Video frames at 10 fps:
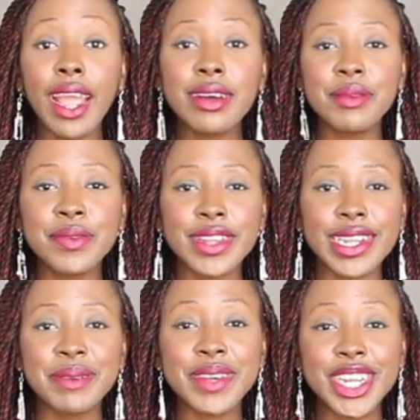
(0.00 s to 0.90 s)
ankle boots
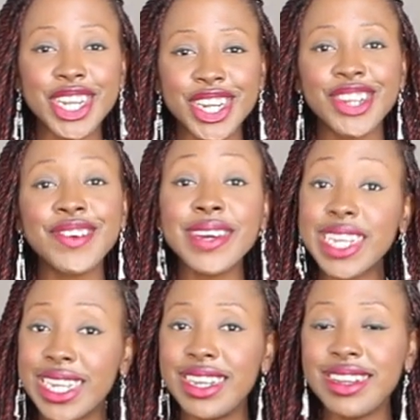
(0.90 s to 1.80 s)
that I'm gonna show you
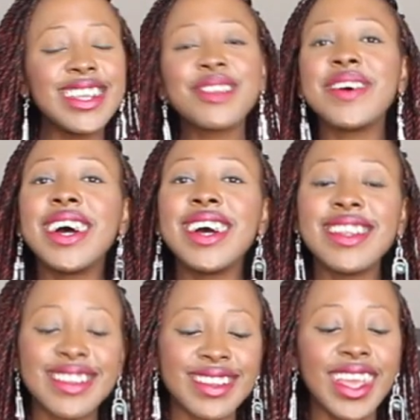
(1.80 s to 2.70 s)
is these
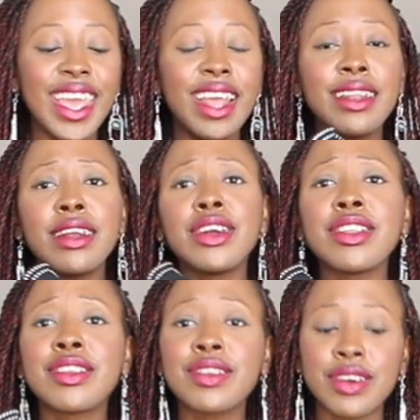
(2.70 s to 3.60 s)
ones, and they
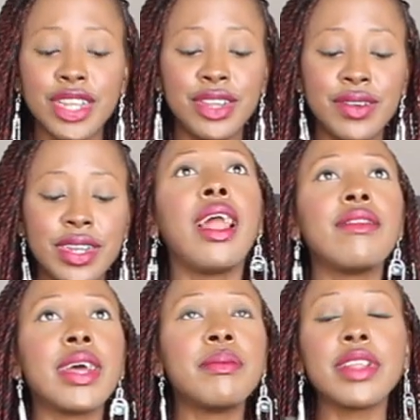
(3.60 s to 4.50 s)
are so cute. I
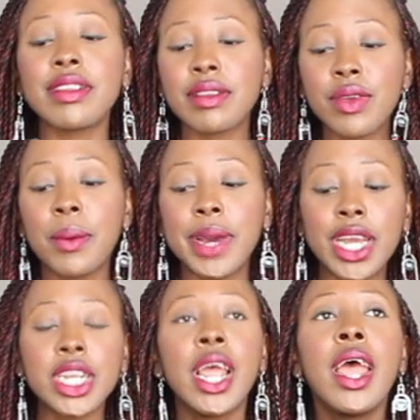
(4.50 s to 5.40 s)
love them so
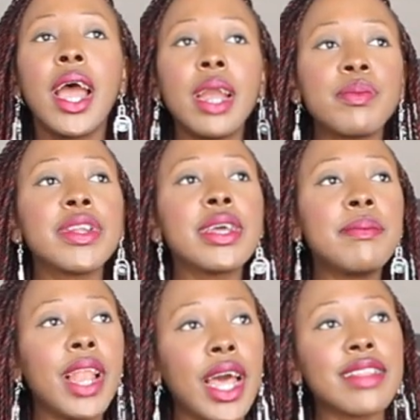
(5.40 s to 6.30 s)
much. I bought
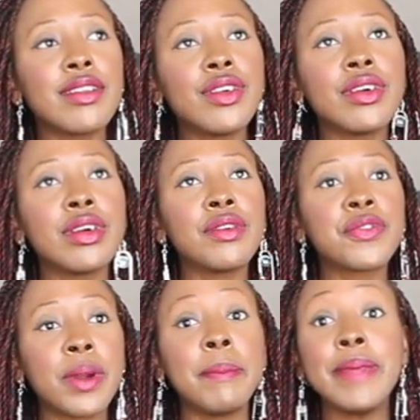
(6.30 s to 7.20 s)
them last year
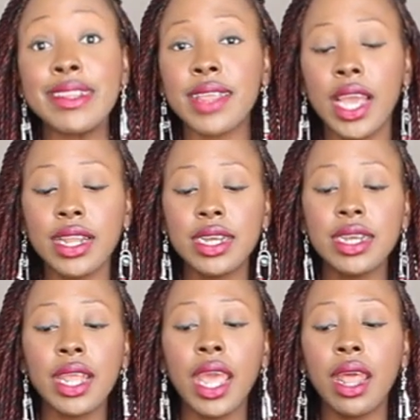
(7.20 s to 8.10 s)
from
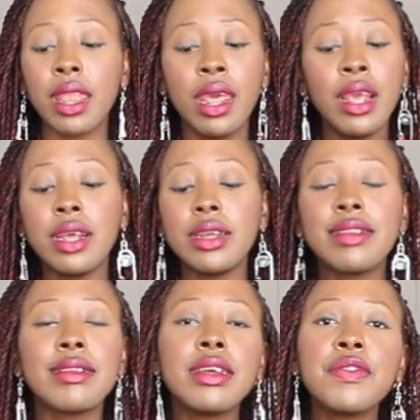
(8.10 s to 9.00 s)
Misguided, and
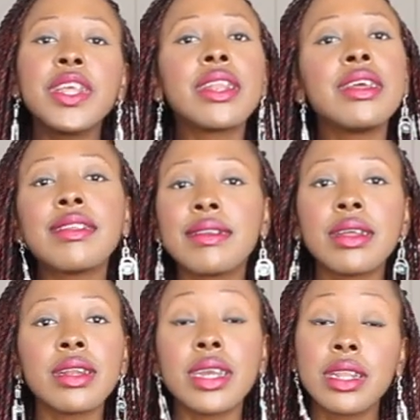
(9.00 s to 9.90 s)
it's definitely
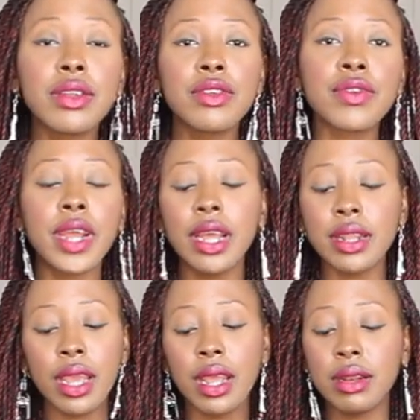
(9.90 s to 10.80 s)
still in the
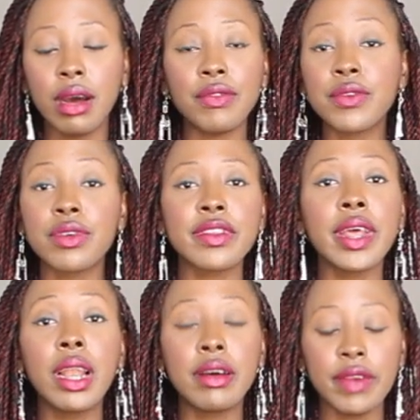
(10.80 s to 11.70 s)
trend, and of course
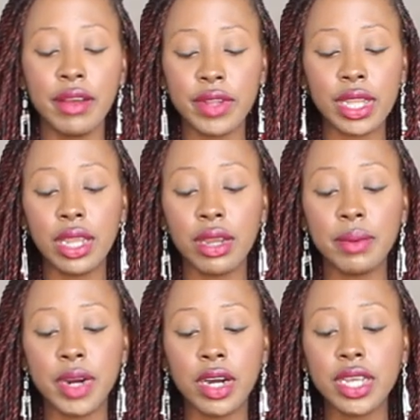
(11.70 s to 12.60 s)
I love everything
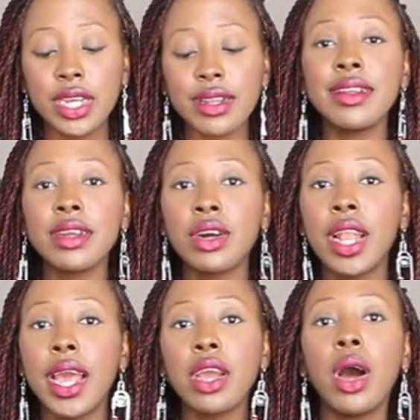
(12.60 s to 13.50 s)
about it. And there
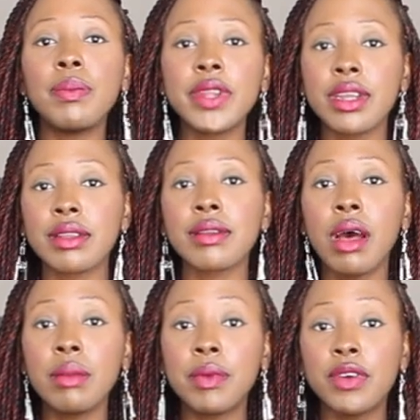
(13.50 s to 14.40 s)
are like
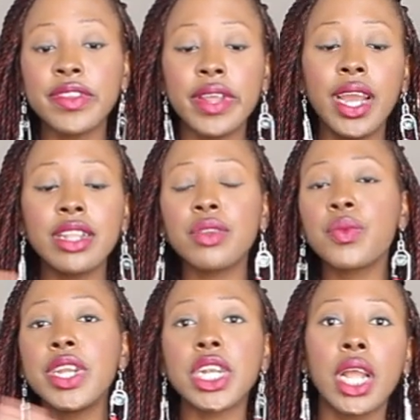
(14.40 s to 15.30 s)
openings on both sides,
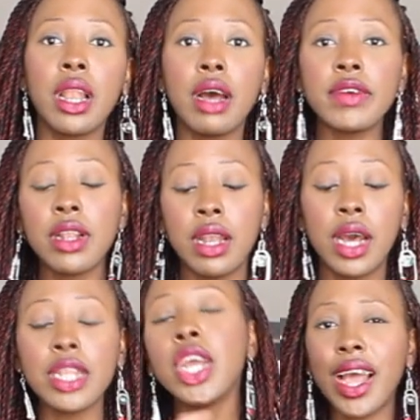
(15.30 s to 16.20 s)
which I love a
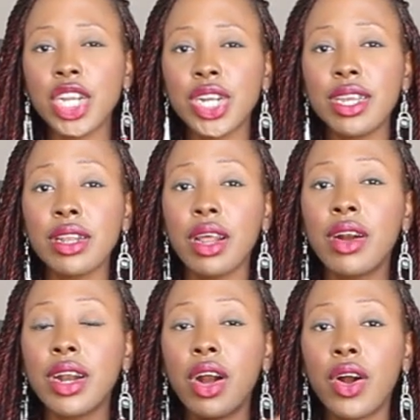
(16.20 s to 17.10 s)
lot. Actually, there
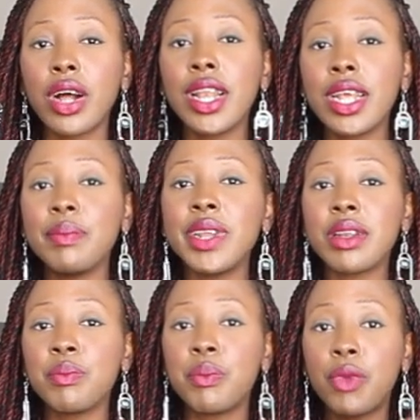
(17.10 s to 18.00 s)
are a little
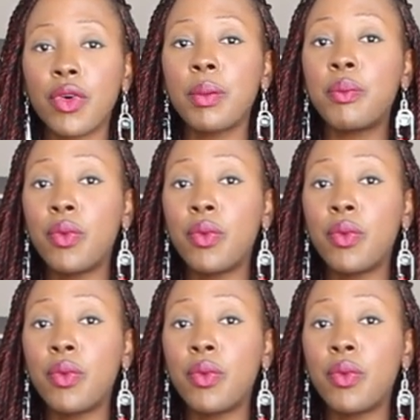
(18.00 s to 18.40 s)
bit more